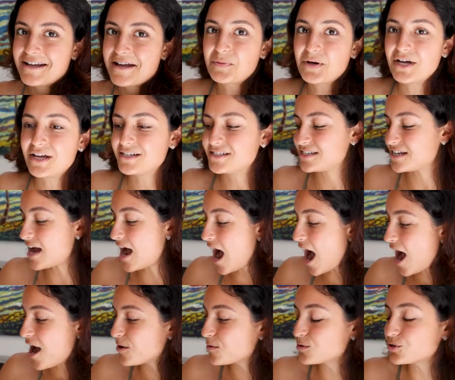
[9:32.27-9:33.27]
but
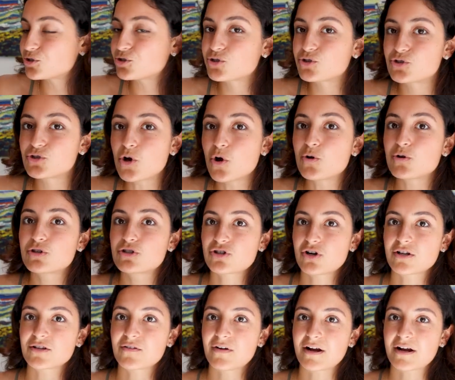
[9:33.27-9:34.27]
I would so
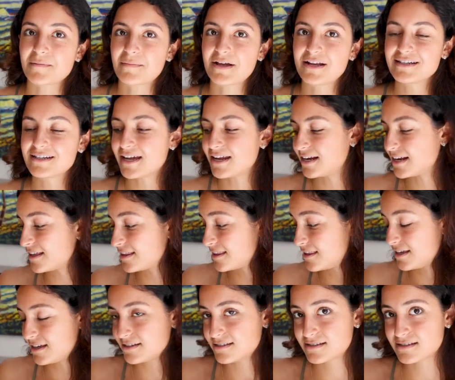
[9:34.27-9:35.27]
strongly recommend getting
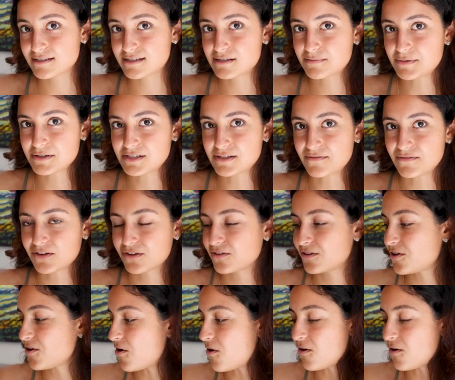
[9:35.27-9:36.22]
this specifically.